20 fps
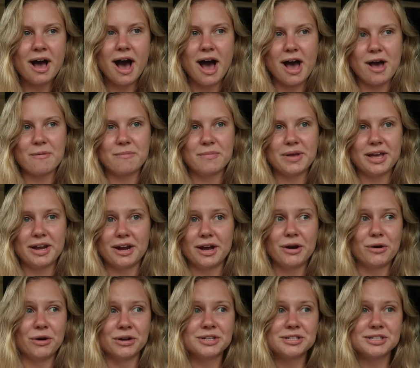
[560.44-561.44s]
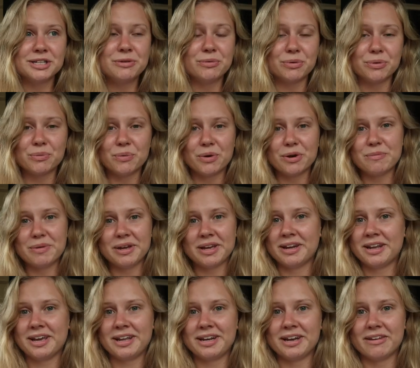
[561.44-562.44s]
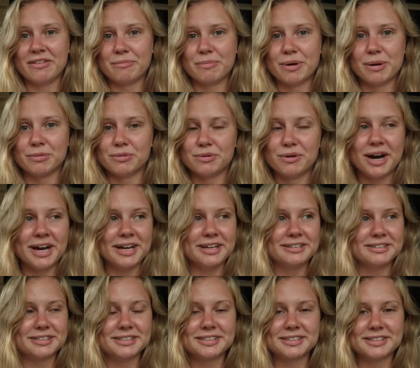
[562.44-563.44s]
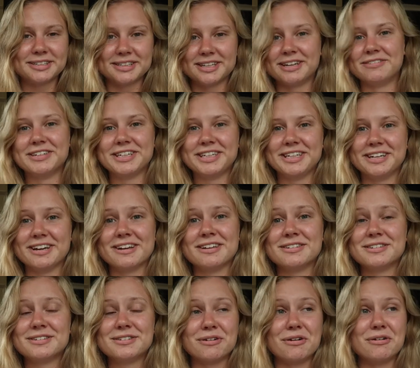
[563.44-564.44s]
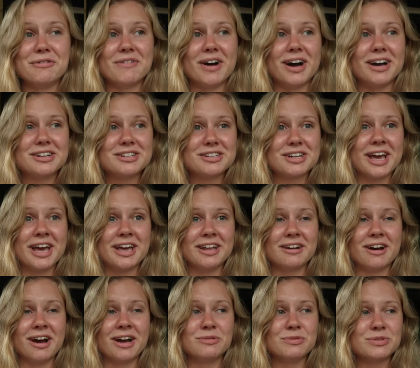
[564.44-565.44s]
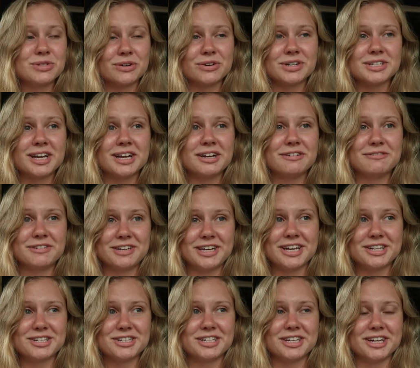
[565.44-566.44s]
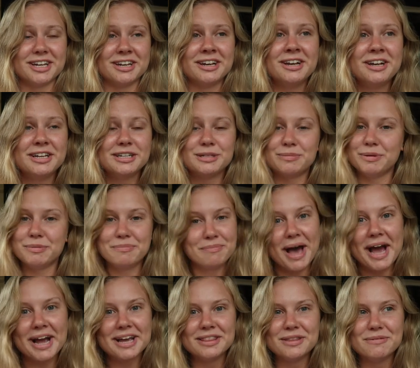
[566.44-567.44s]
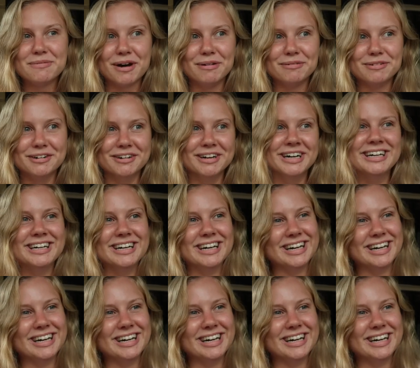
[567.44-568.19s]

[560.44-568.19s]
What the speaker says: And I honestly wouldn't want to be in any other bubble. I just love it here so much, and I'm so excited for next year to be back in the bubble.